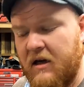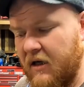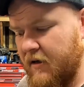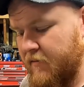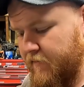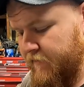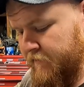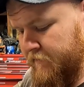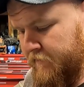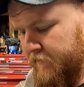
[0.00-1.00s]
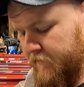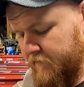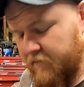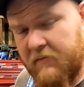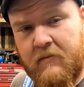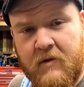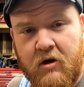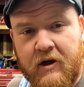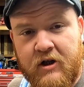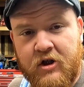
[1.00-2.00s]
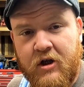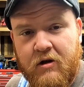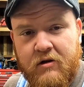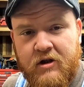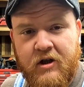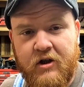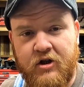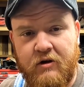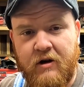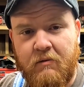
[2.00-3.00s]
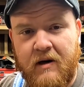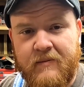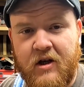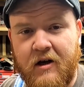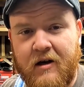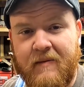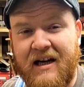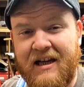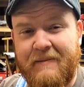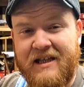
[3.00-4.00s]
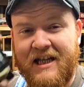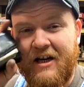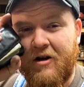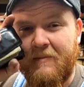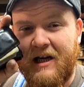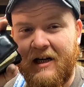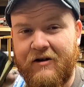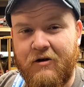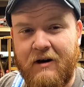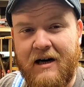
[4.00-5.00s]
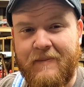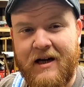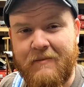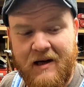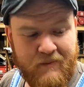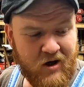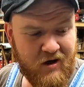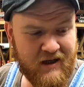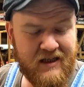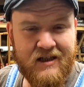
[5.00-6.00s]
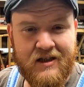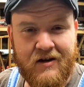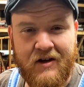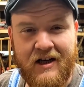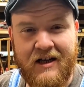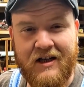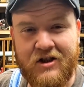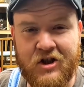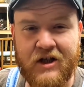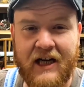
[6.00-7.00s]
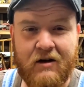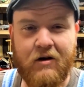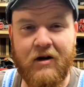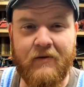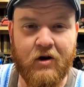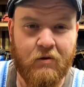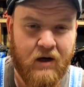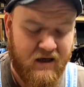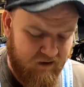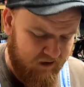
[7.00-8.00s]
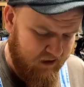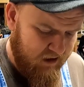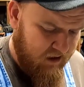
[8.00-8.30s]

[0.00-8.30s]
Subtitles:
are concerned so that you know what I'm talking about. Let me take all my crap out of my pockets so that it doesn't scatter all over the ground.